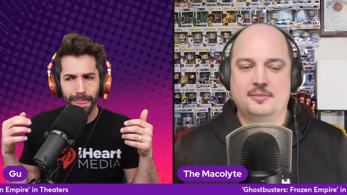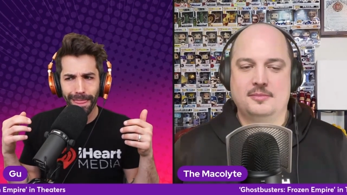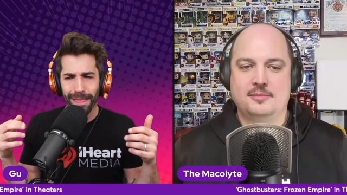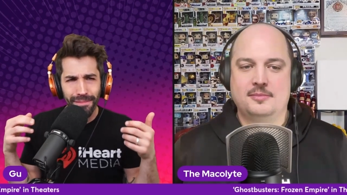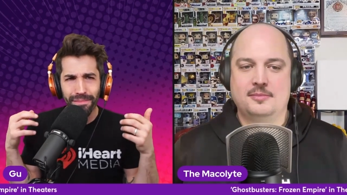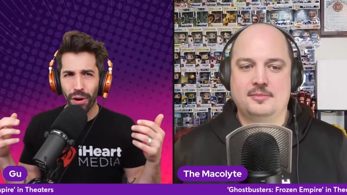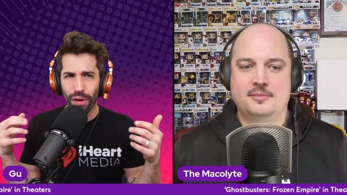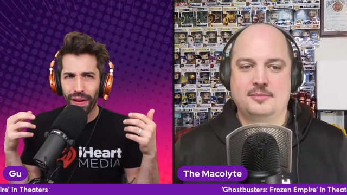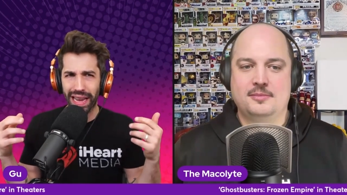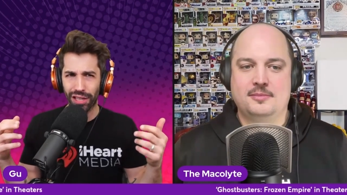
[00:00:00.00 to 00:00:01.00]
Speaker 1: the
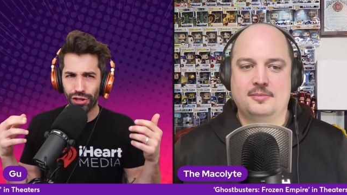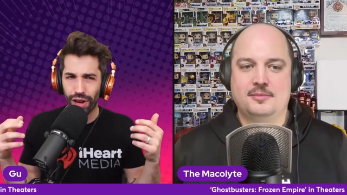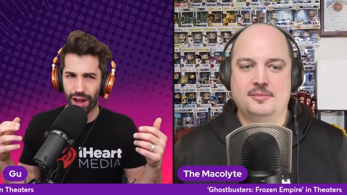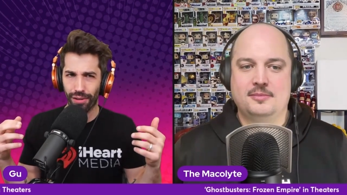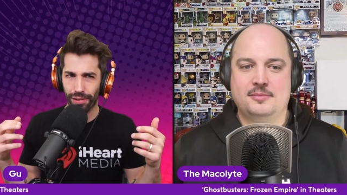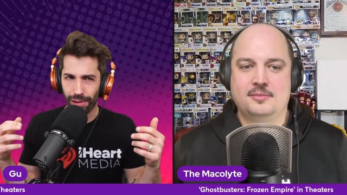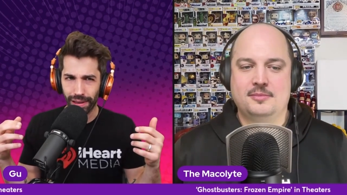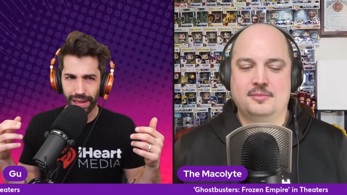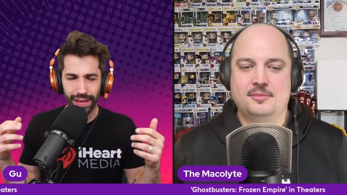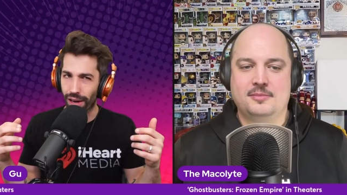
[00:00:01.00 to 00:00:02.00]
movie in
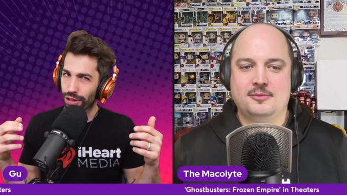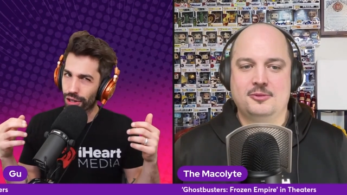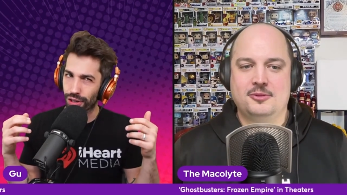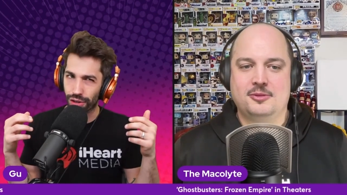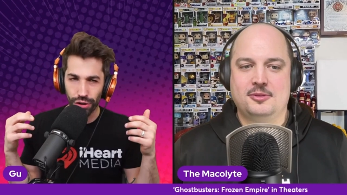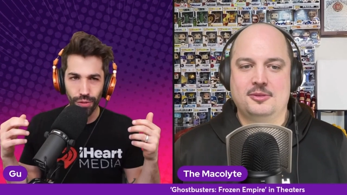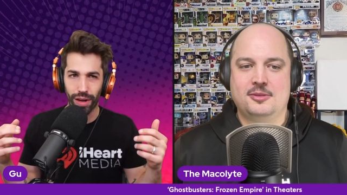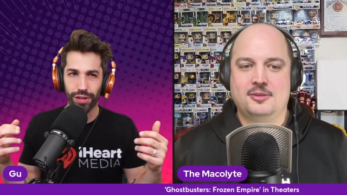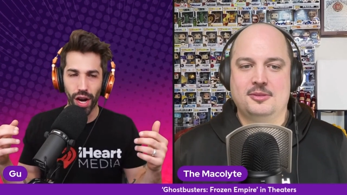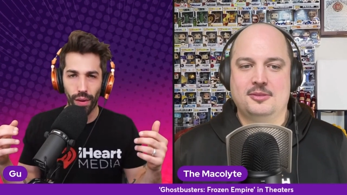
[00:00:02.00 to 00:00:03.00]
general, there's just too
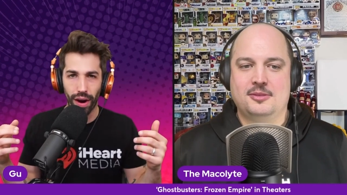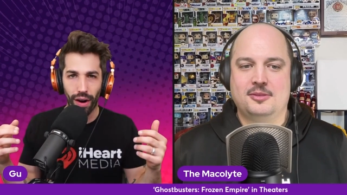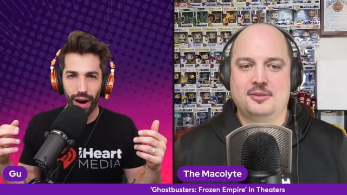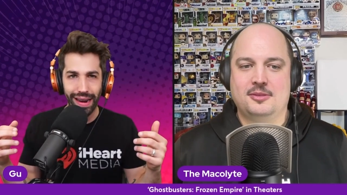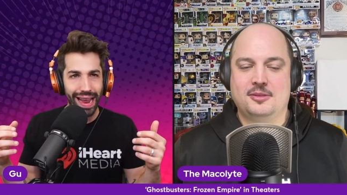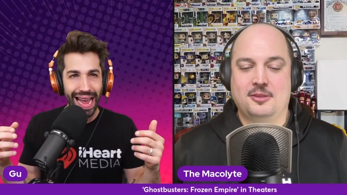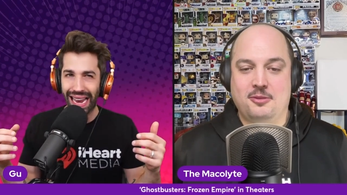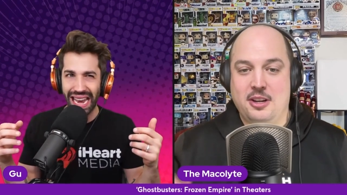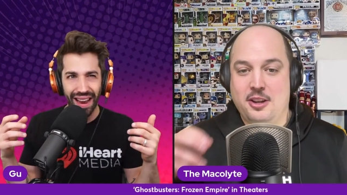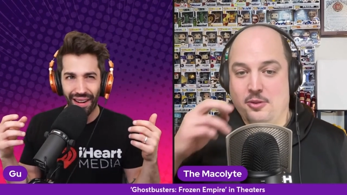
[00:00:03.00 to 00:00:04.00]
much going on,
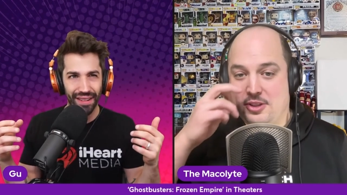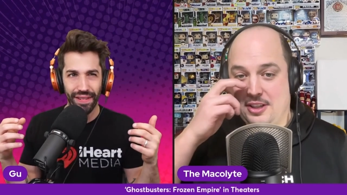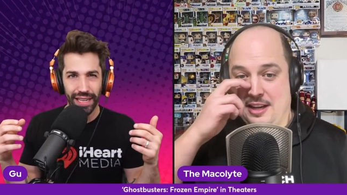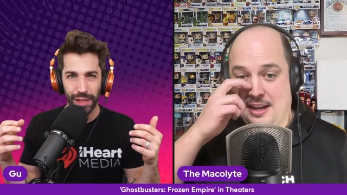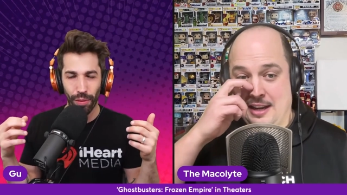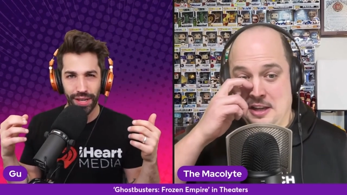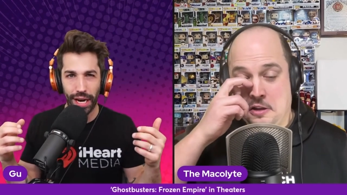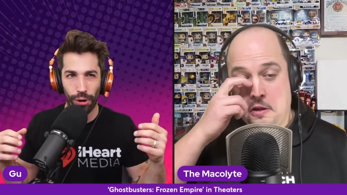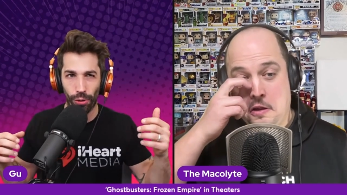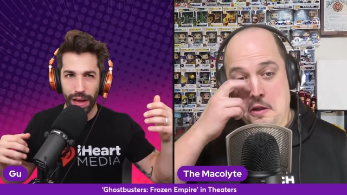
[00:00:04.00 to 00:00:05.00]
and none say, of it is
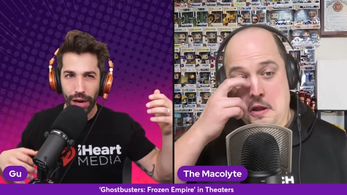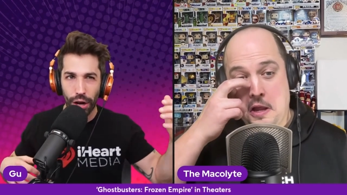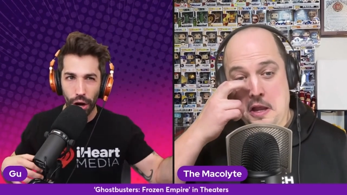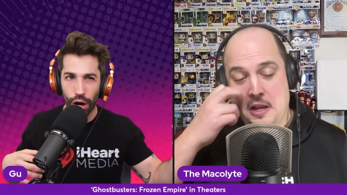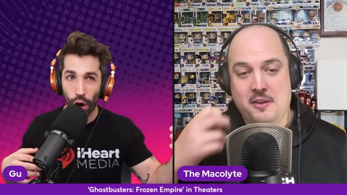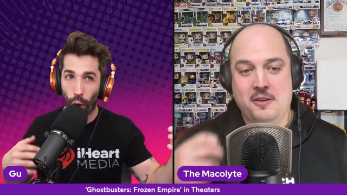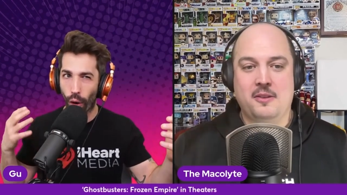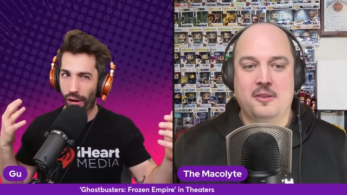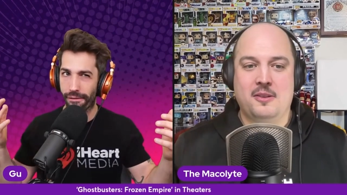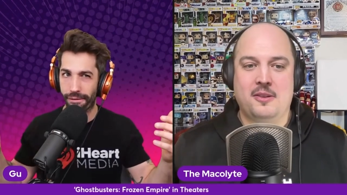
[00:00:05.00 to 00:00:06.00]
particularly good
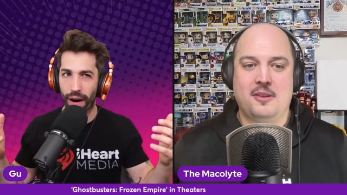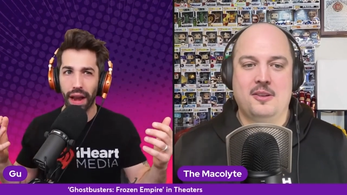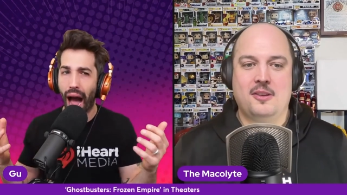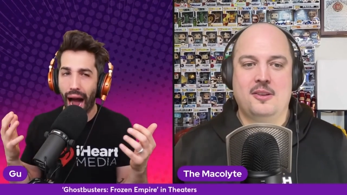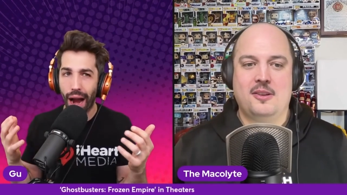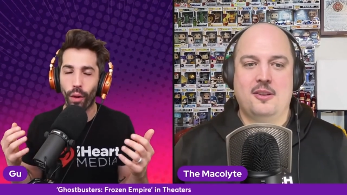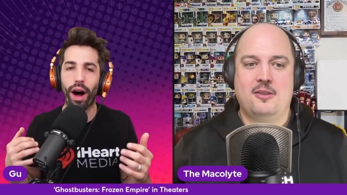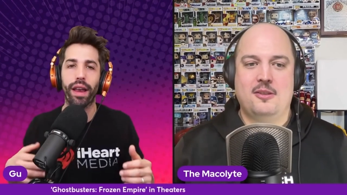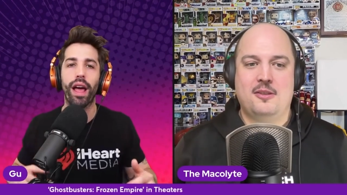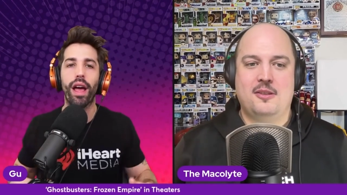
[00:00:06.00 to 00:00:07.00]
or fun. I
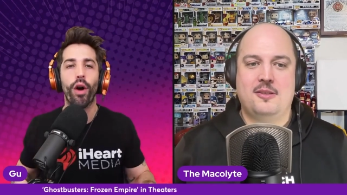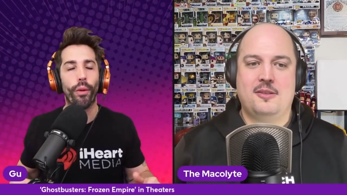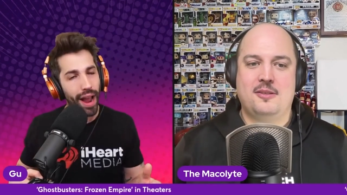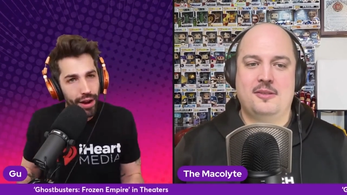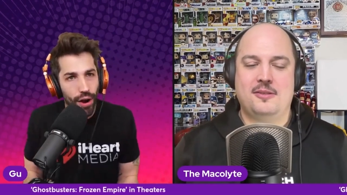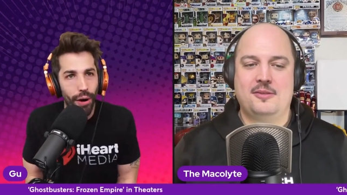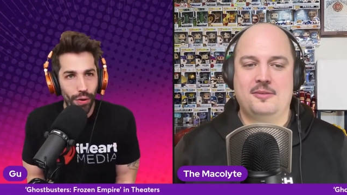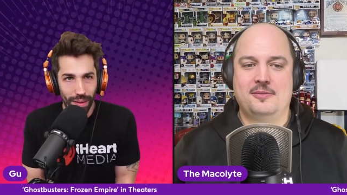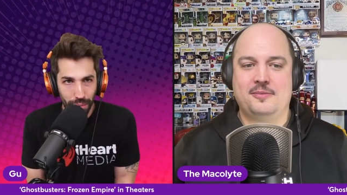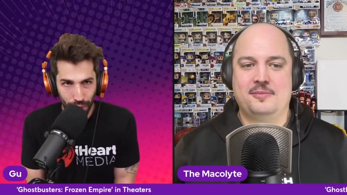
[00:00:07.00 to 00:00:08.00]
want when I go
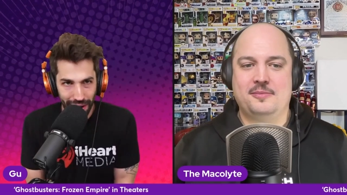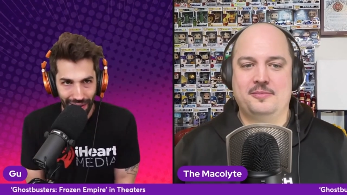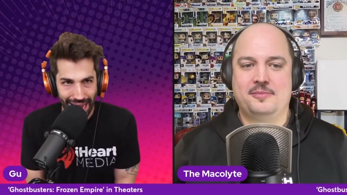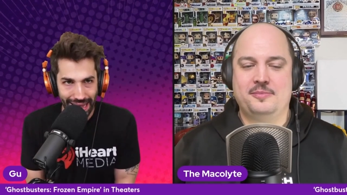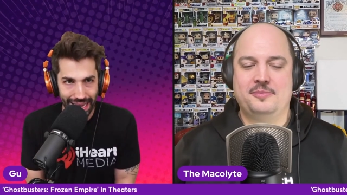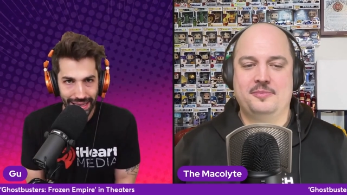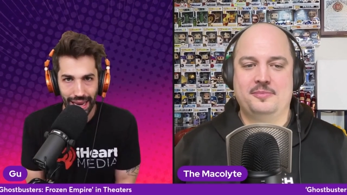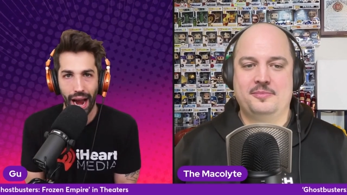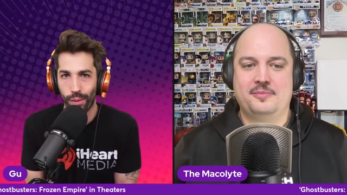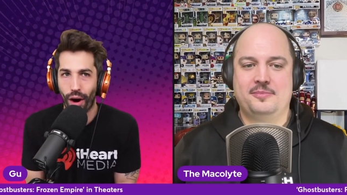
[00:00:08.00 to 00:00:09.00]
to a movie like
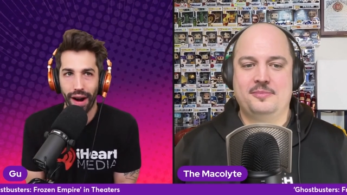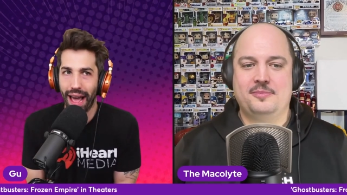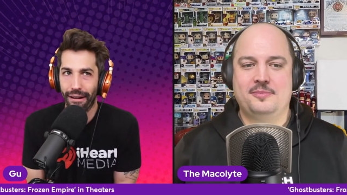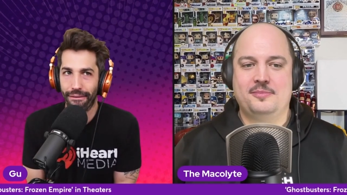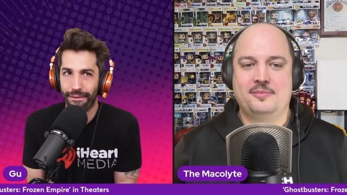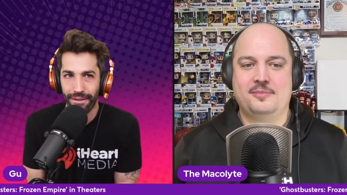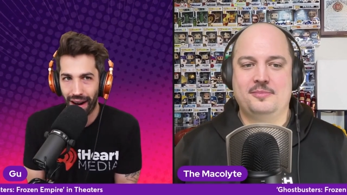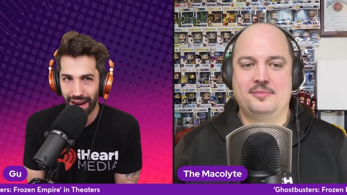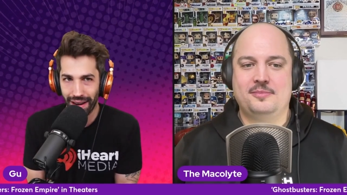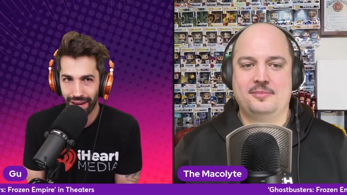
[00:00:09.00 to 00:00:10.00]
this, I want to have
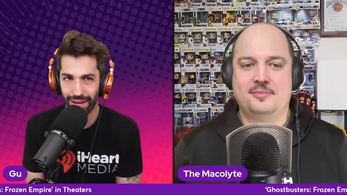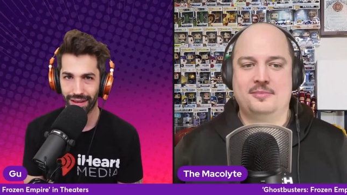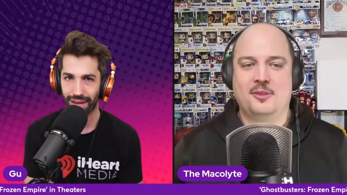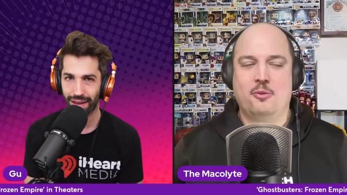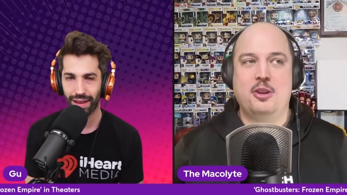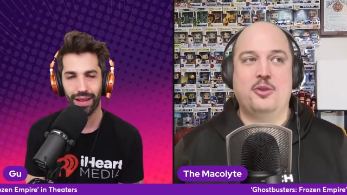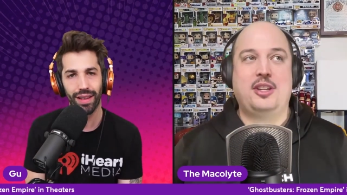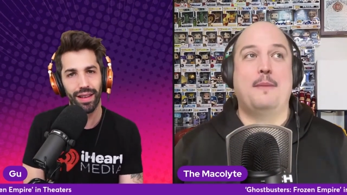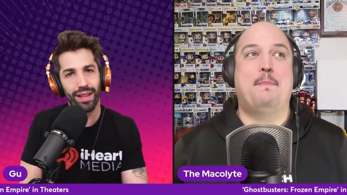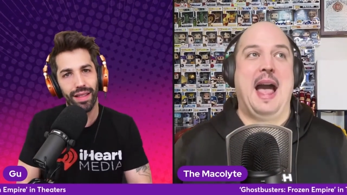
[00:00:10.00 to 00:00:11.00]
fun. When you
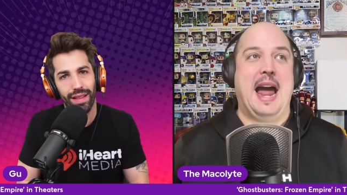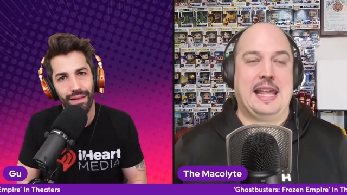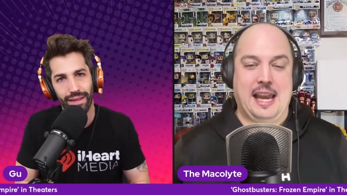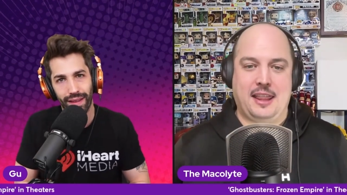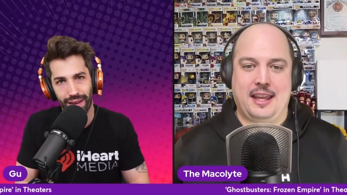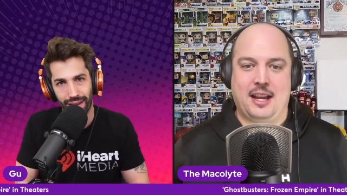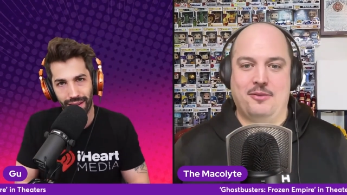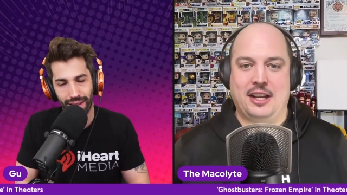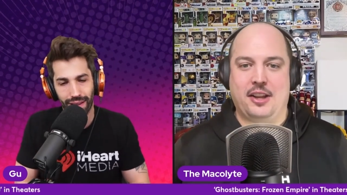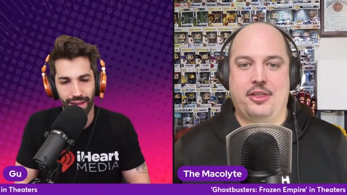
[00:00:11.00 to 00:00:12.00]
say baddie, I think
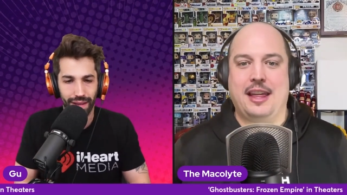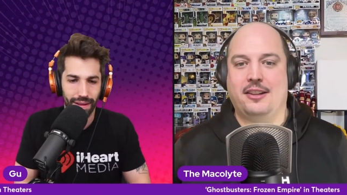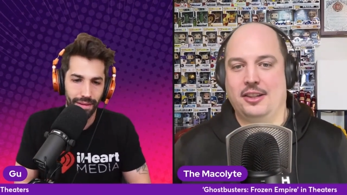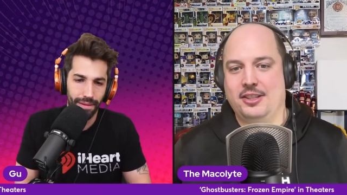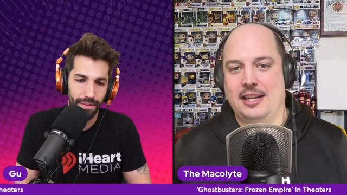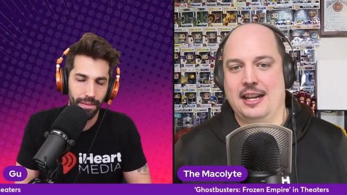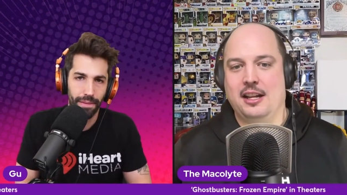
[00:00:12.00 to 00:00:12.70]
of like
Speaker 2: a thick Latina,